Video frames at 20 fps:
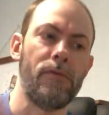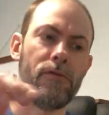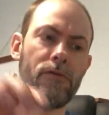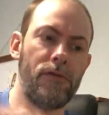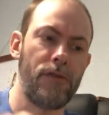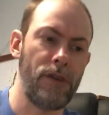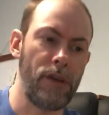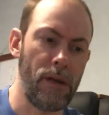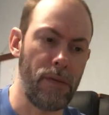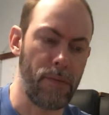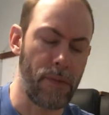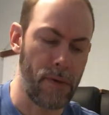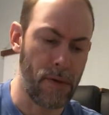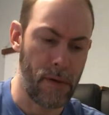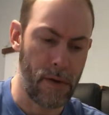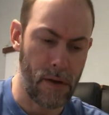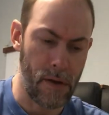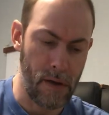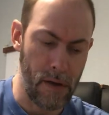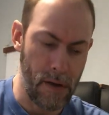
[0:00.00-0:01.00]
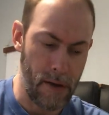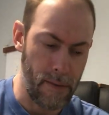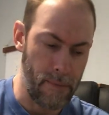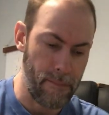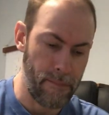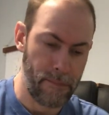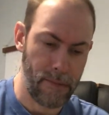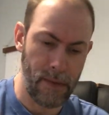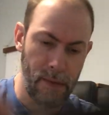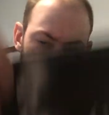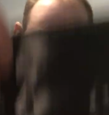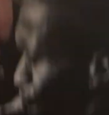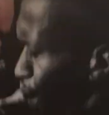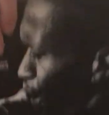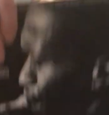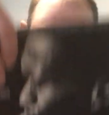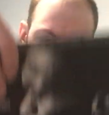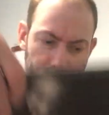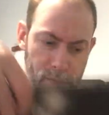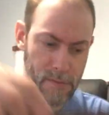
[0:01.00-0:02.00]
it was cheap.
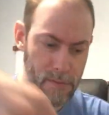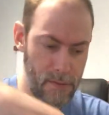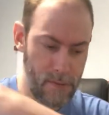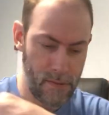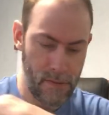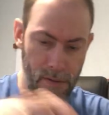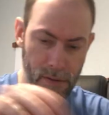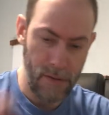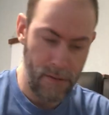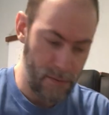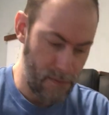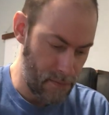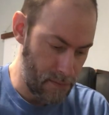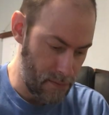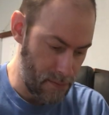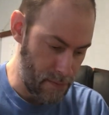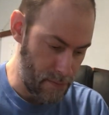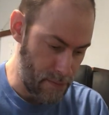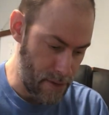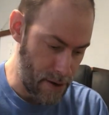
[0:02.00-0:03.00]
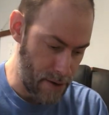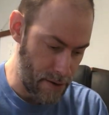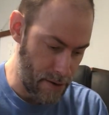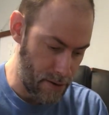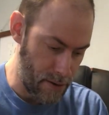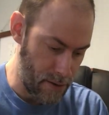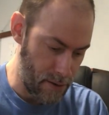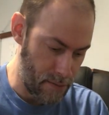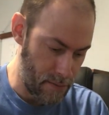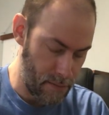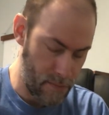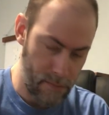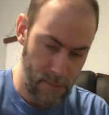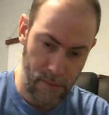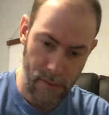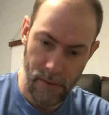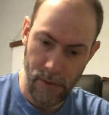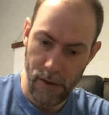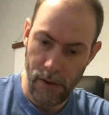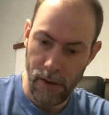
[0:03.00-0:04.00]
These America
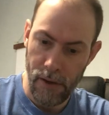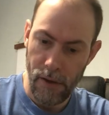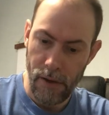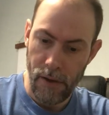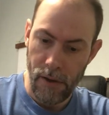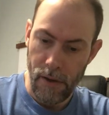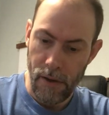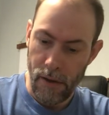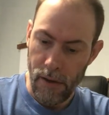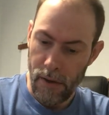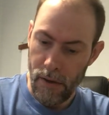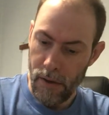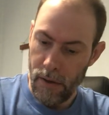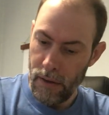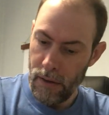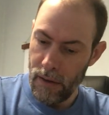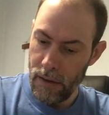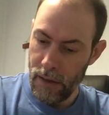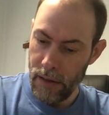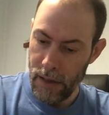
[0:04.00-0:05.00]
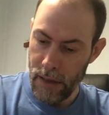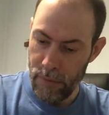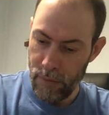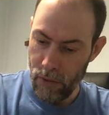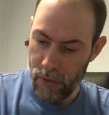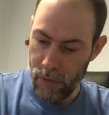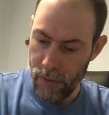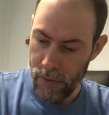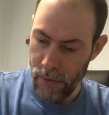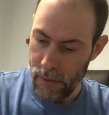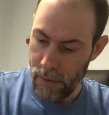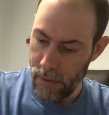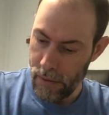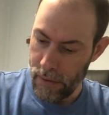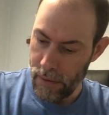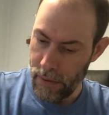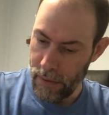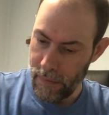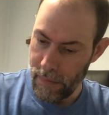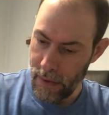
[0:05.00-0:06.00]
label
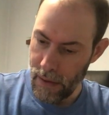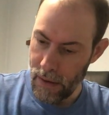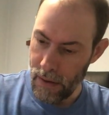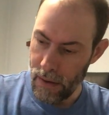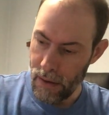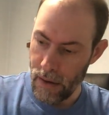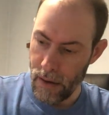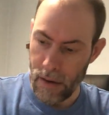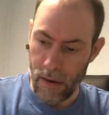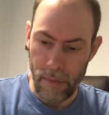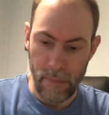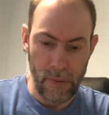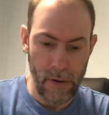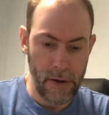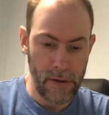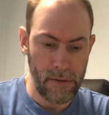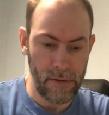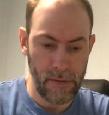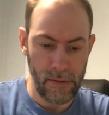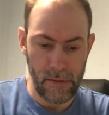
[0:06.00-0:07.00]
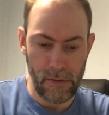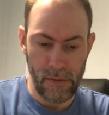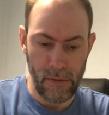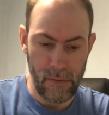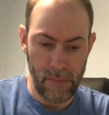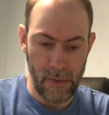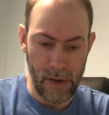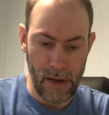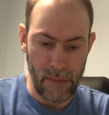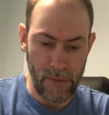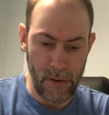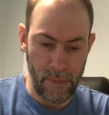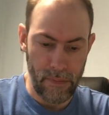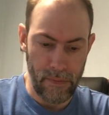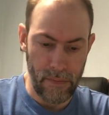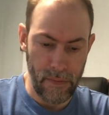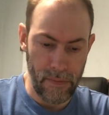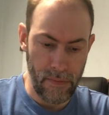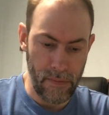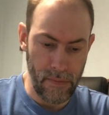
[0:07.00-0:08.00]
pressings don't pop up
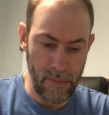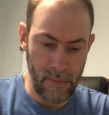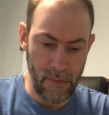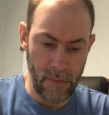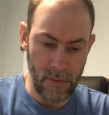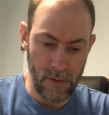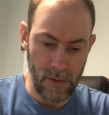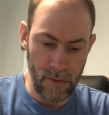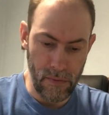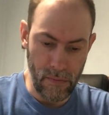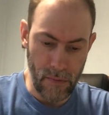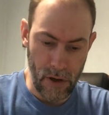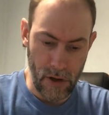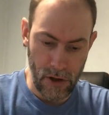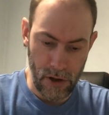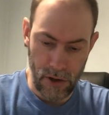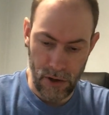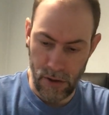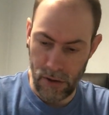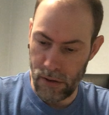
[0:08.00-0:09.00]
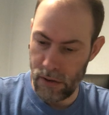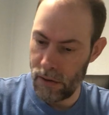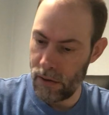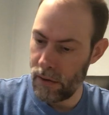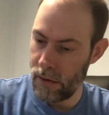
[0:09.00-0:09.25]
too much.